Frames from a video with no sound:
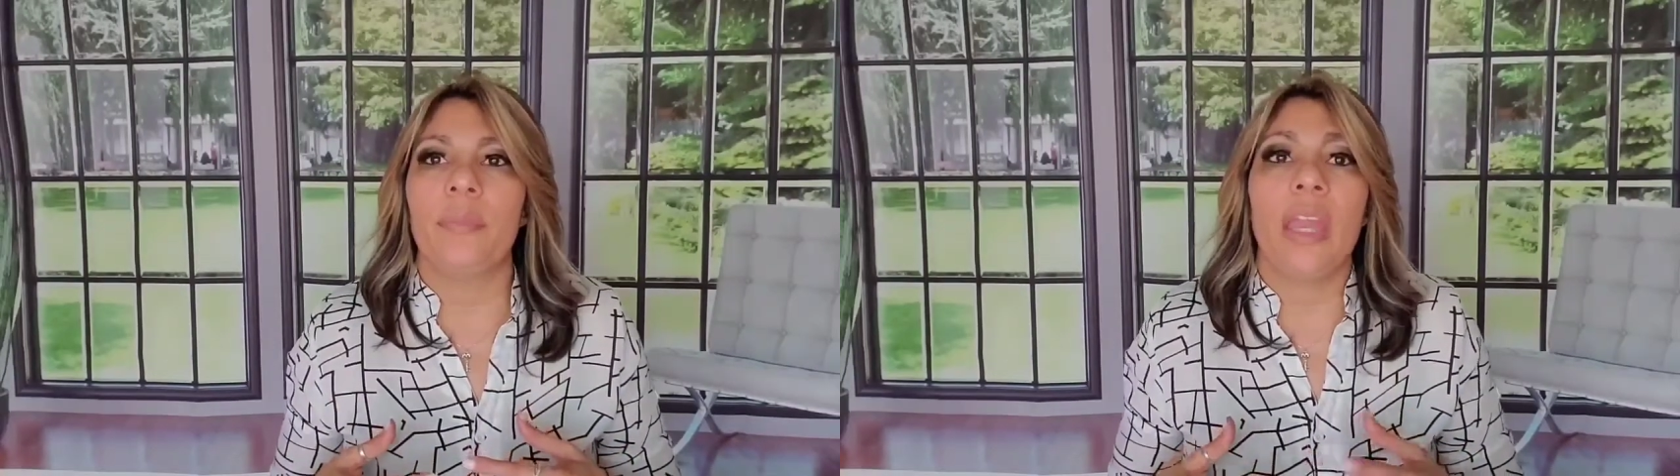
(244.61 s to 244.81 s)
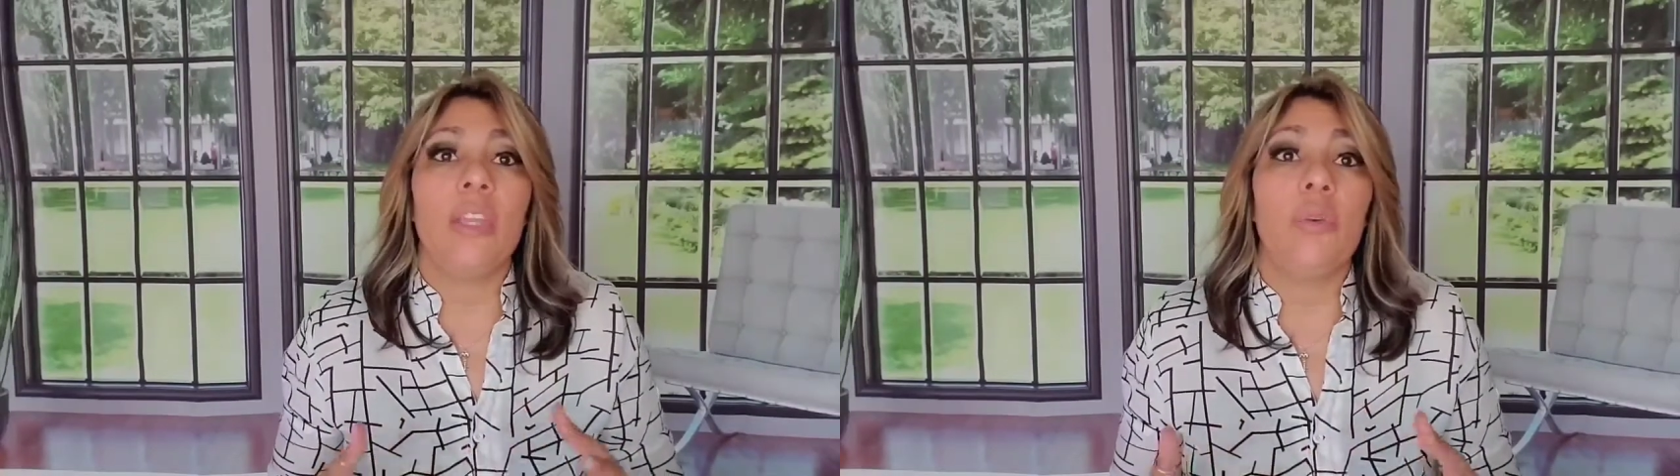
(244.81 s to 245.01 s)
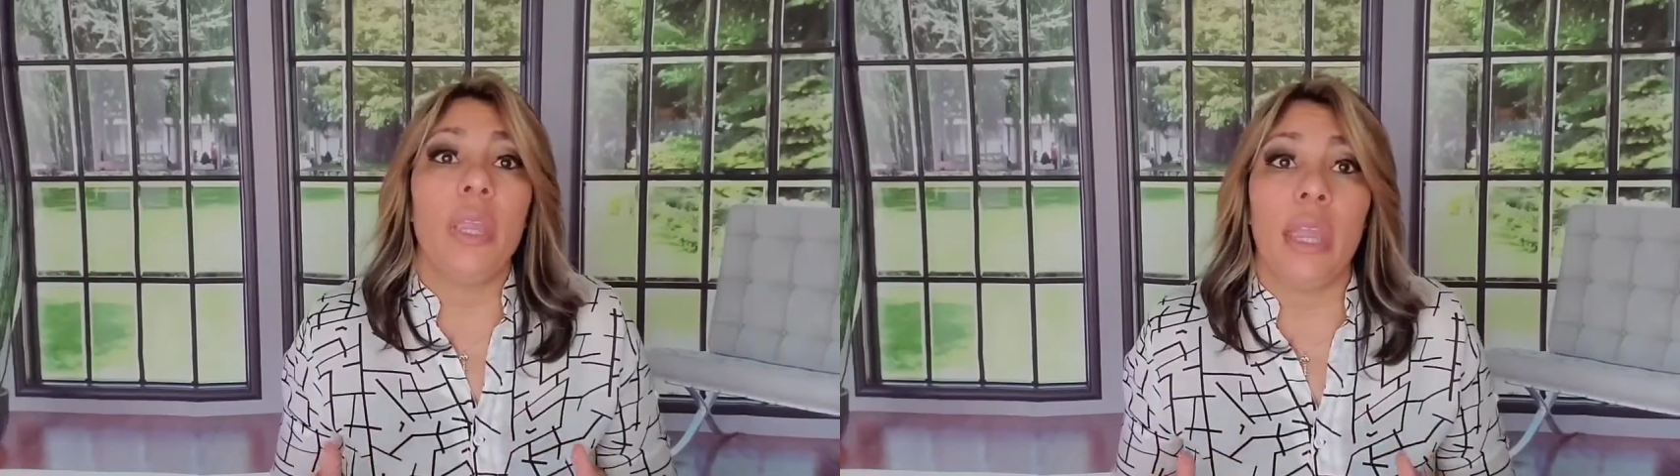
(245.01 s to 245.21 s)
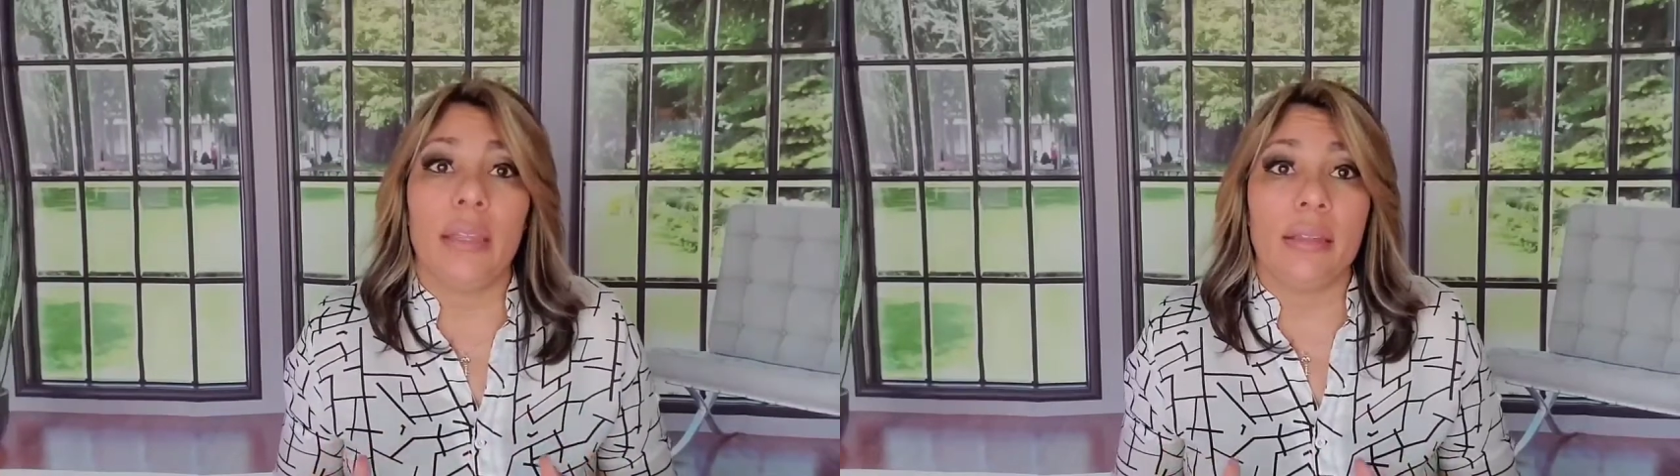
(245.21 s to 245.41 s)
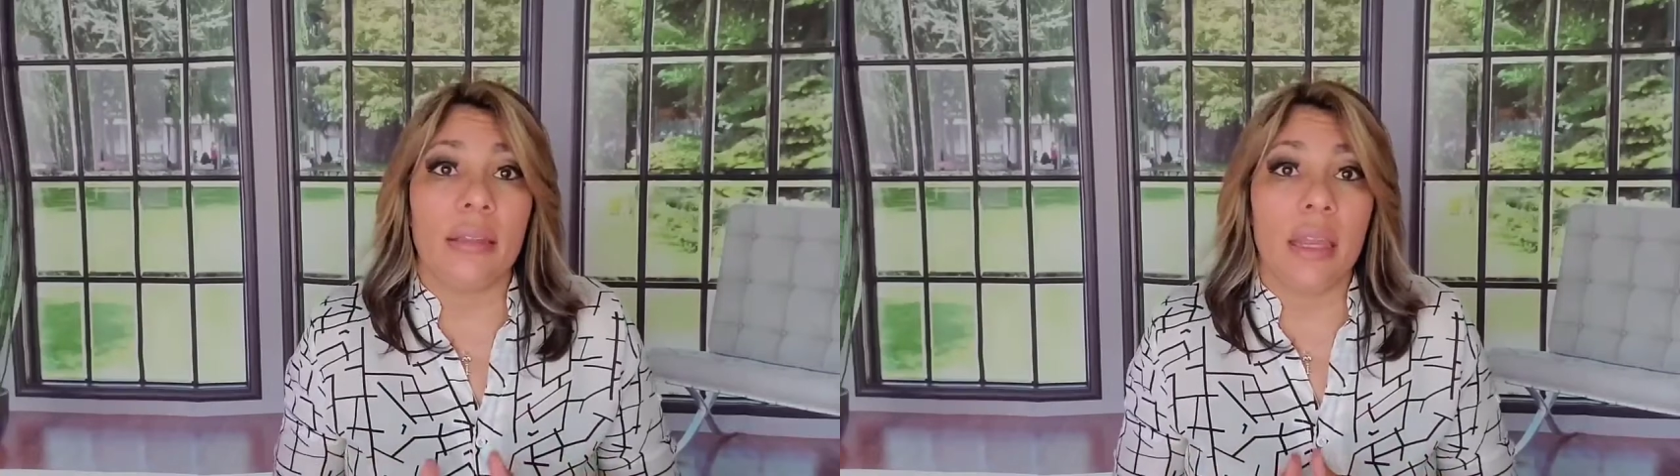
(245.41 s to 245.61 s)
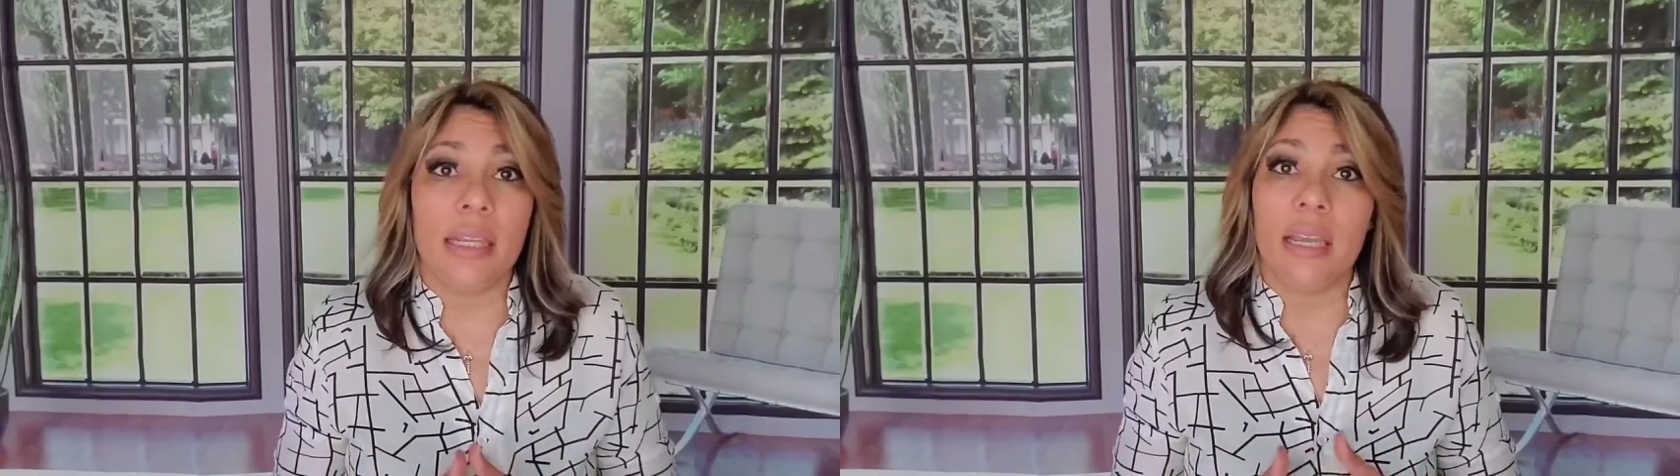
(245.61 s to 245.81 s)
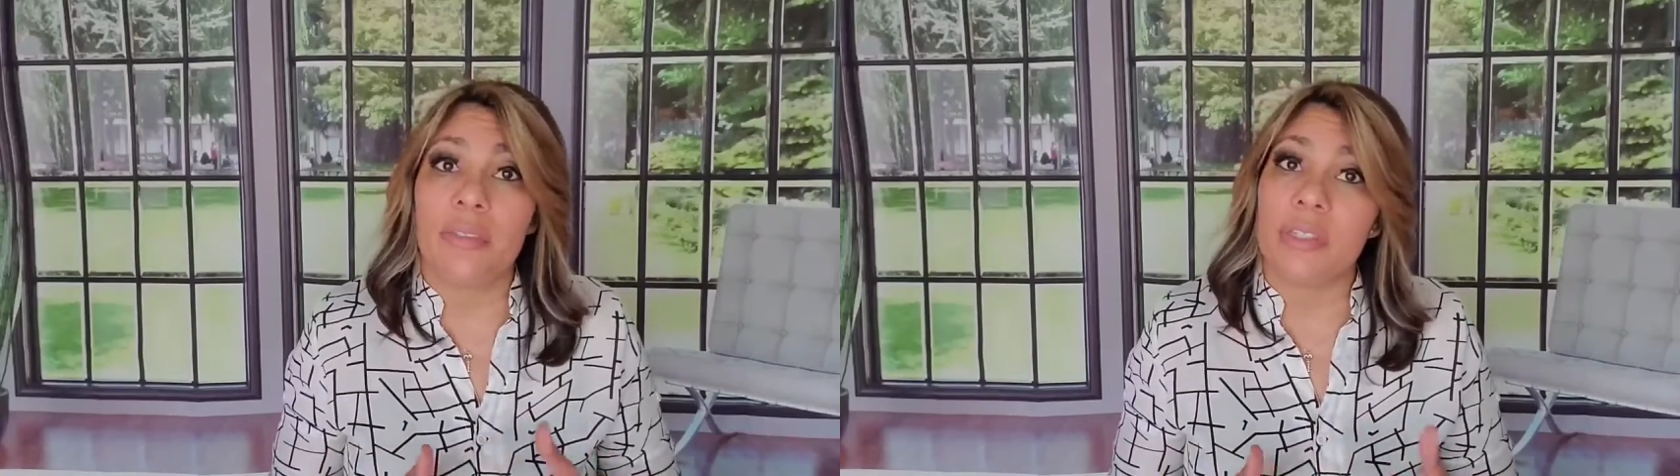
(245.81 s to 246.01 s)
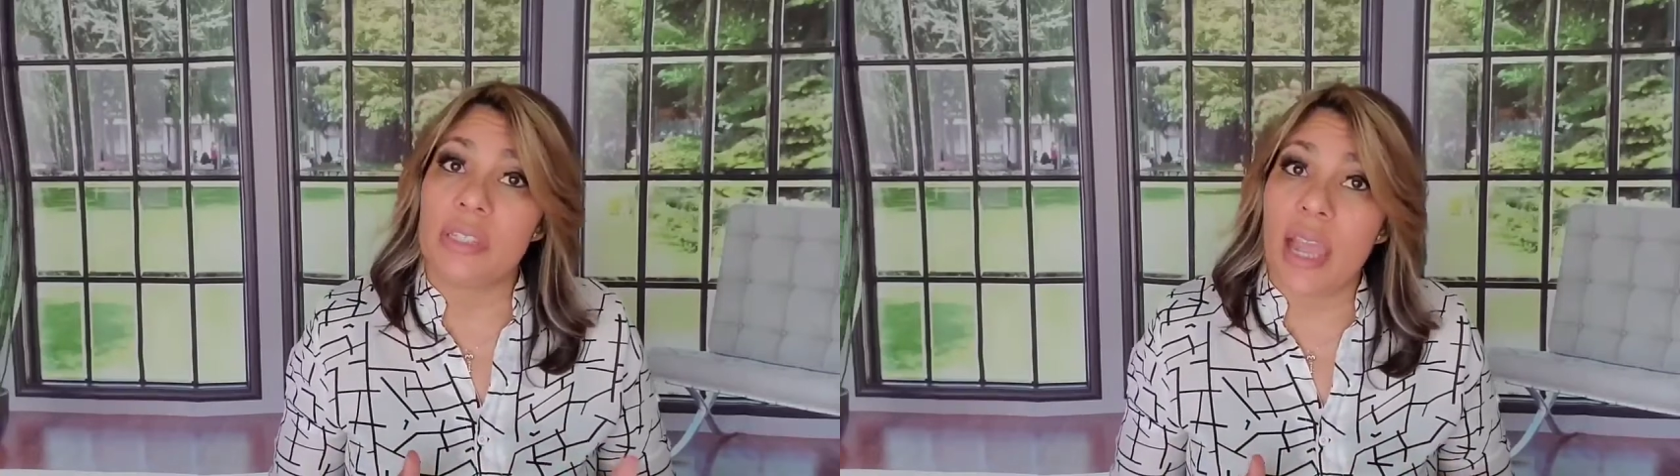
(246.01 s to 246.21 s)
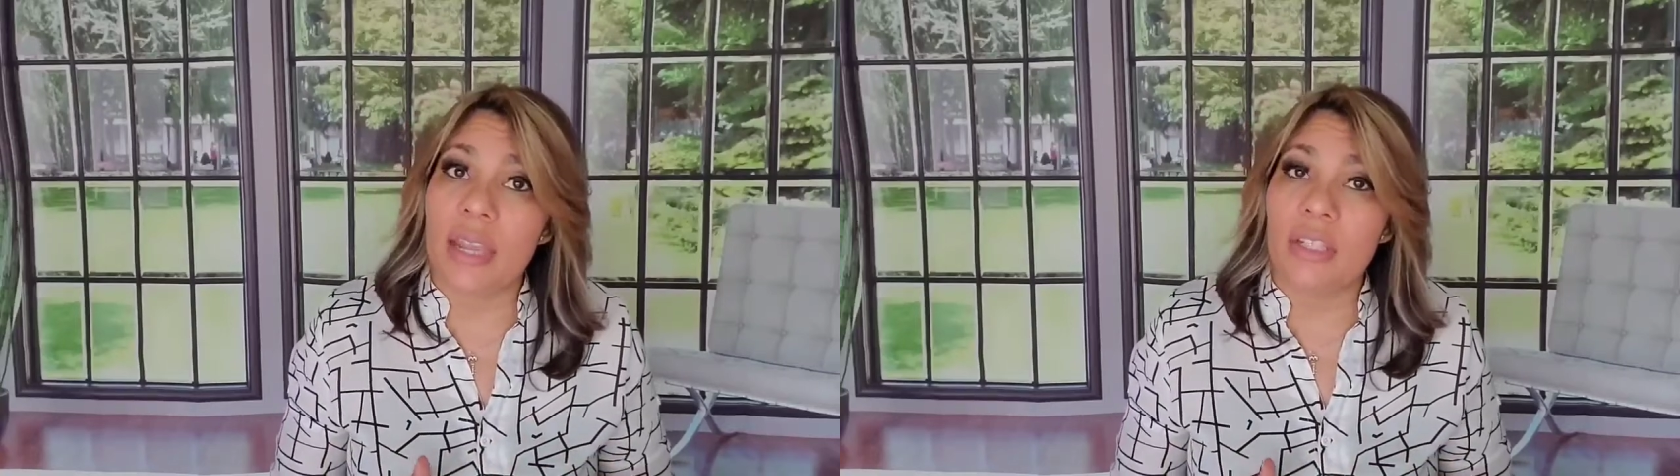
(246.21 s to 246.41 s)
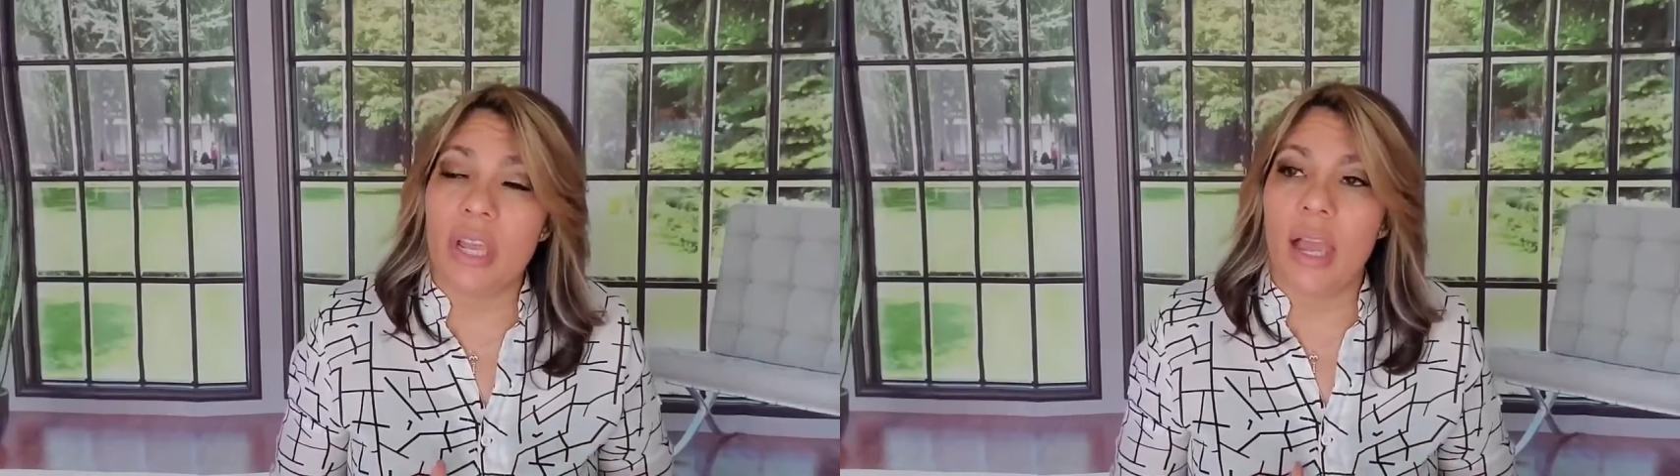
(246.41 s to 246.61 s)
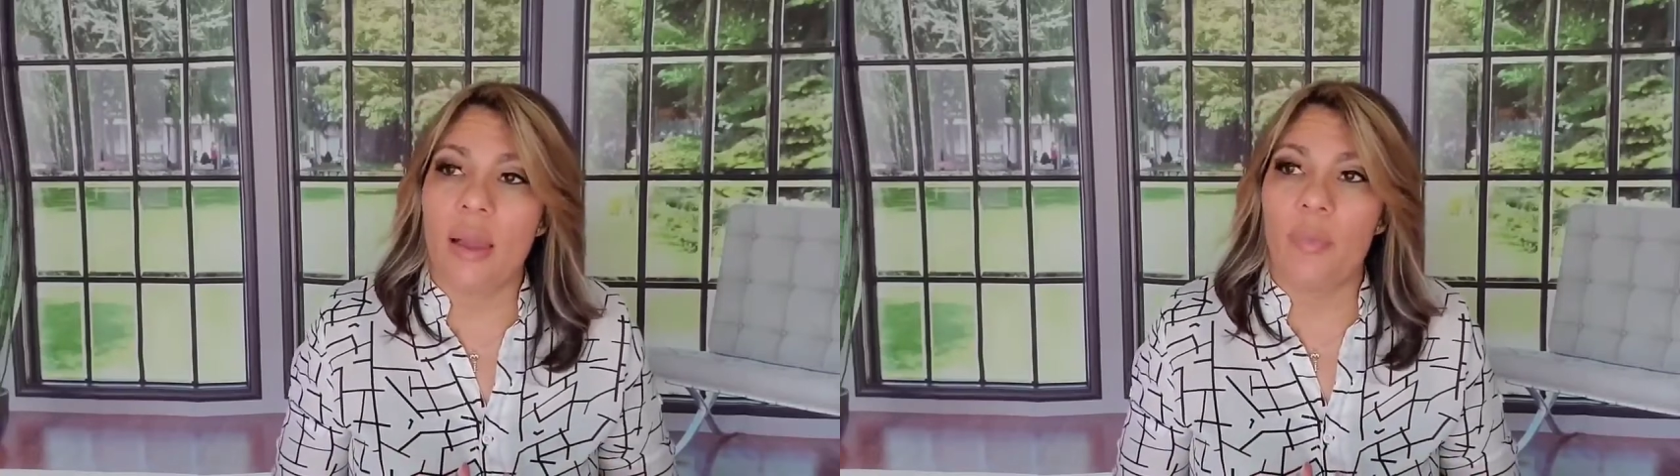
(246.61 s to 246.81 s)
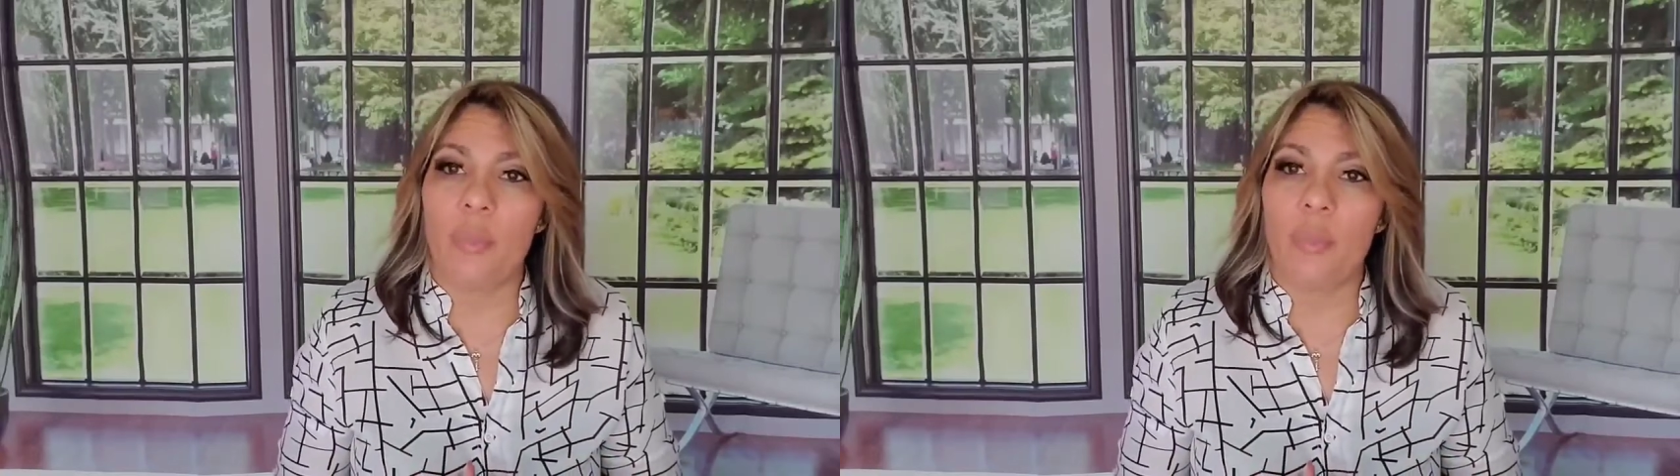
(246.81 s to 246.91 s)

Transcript: that you get, any other side job,